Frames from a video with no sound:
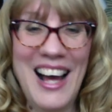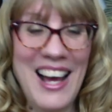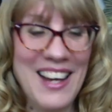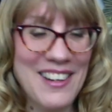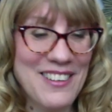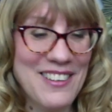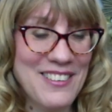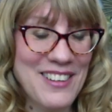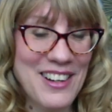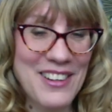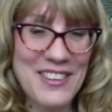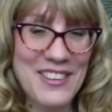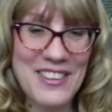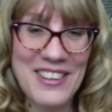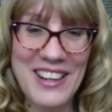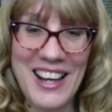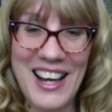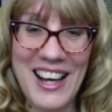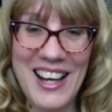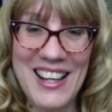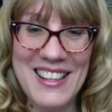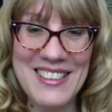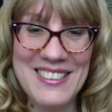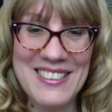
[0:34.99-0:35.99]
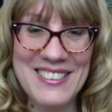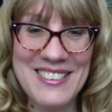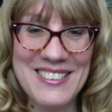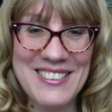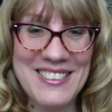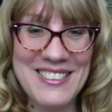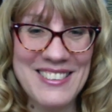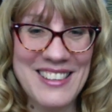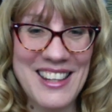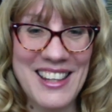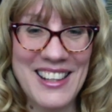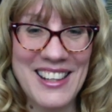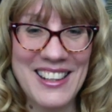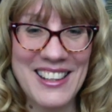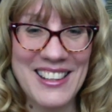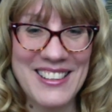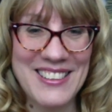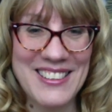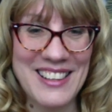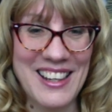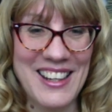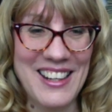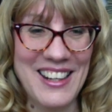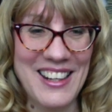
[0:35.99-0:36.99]
I don't know, you guys. This is getting
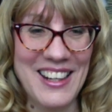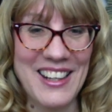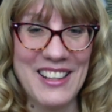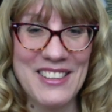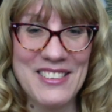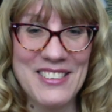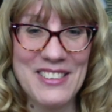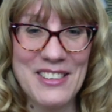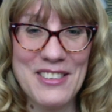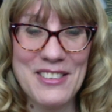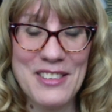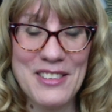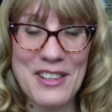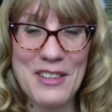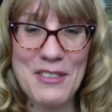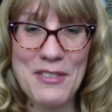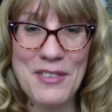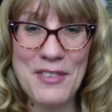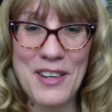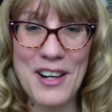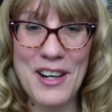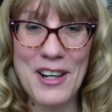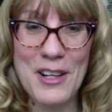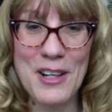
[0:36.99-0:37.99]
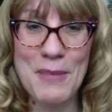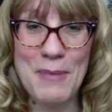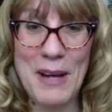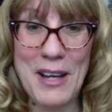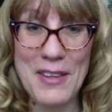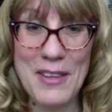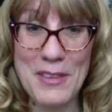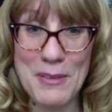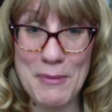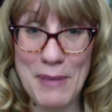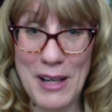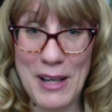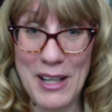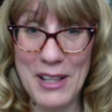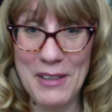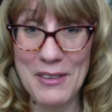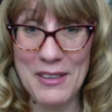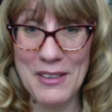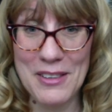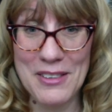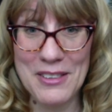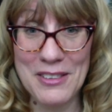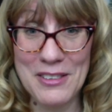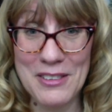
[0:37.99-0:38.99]
exciting. So, so far, Bath & Body
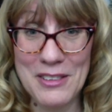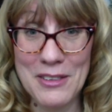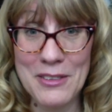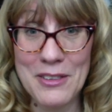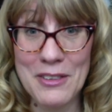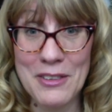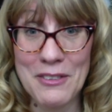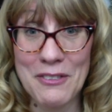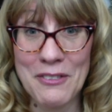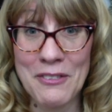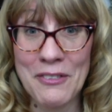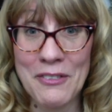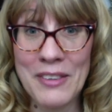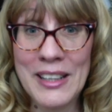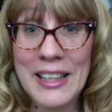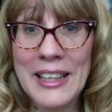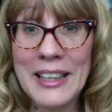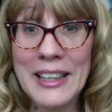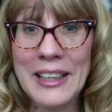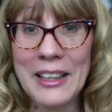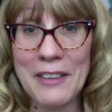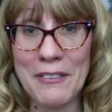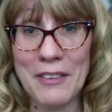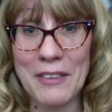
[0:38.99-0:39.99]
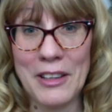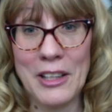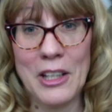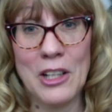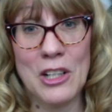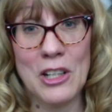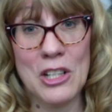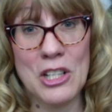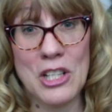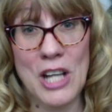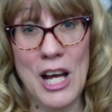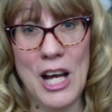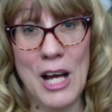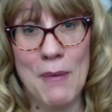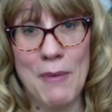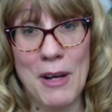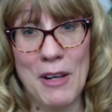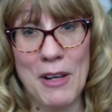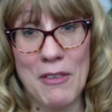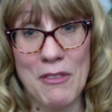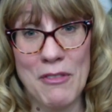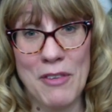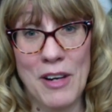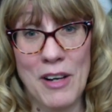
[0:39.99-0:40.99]
Works is doing a really, really good job
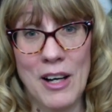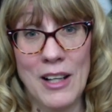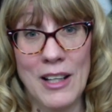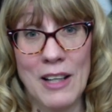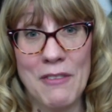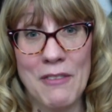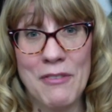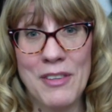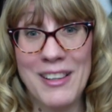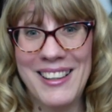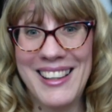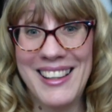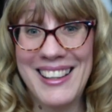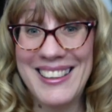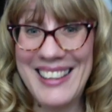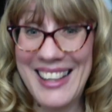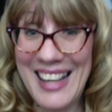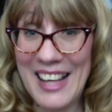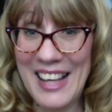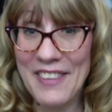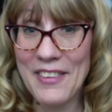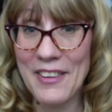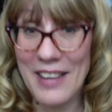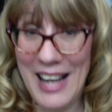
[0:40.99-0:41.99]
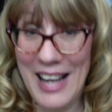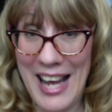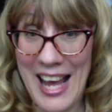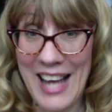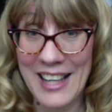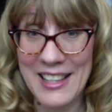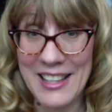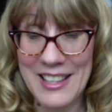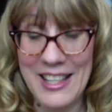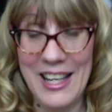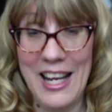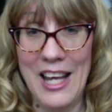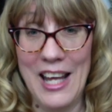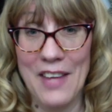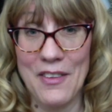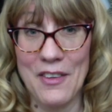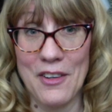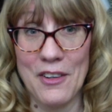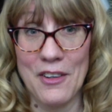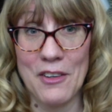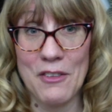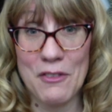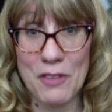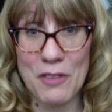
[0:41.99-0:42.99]
on fall. I feel like they got their act
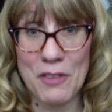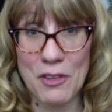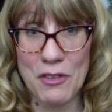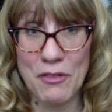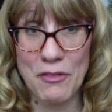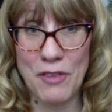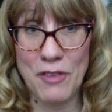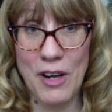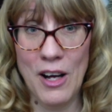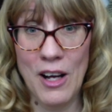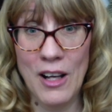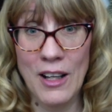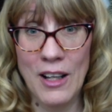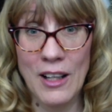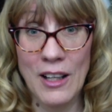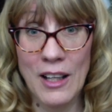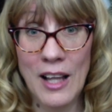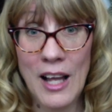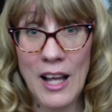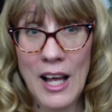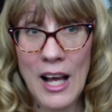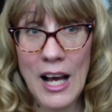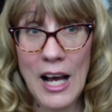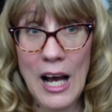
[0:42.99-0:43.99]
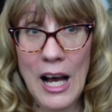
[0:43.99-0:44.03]
together for fall.